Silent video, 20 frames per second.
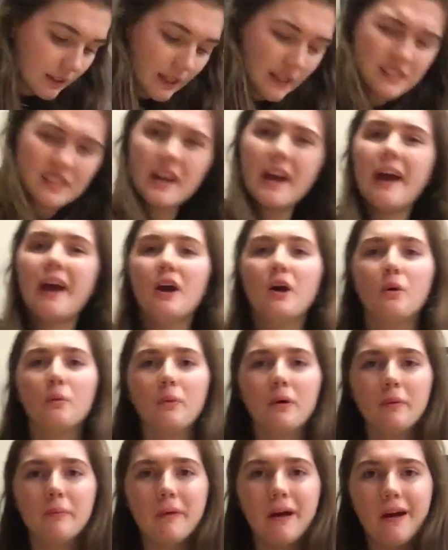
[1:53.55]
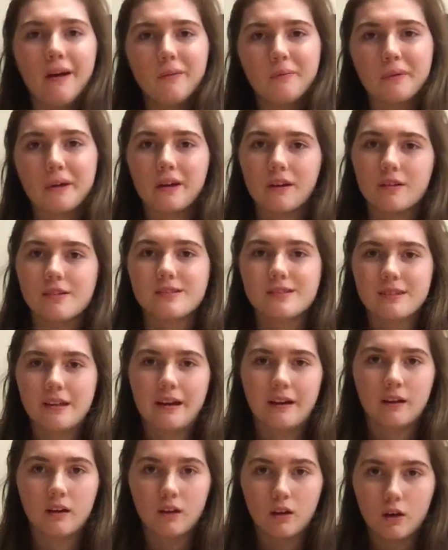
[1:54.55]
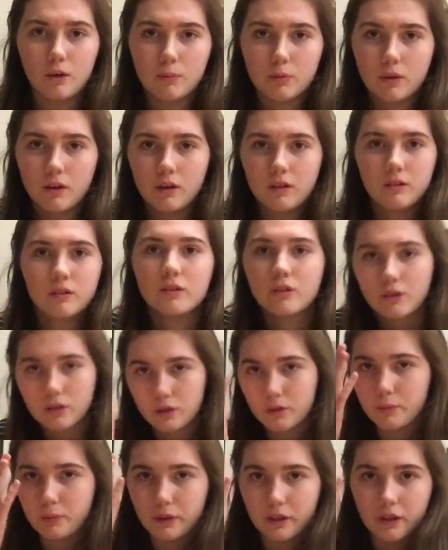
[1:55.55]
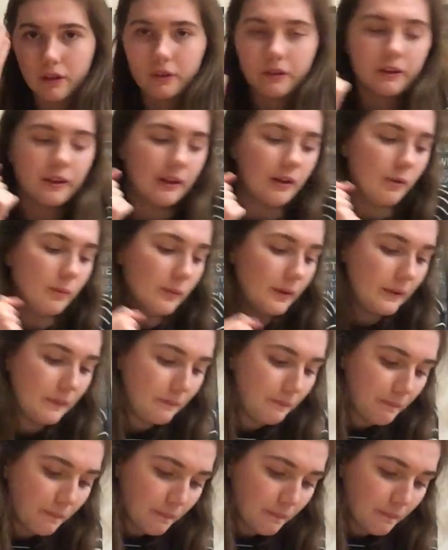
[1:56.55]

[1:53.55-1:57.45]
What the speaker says: There's a helmet mount because, like a GoPro, you could put it on your helmet.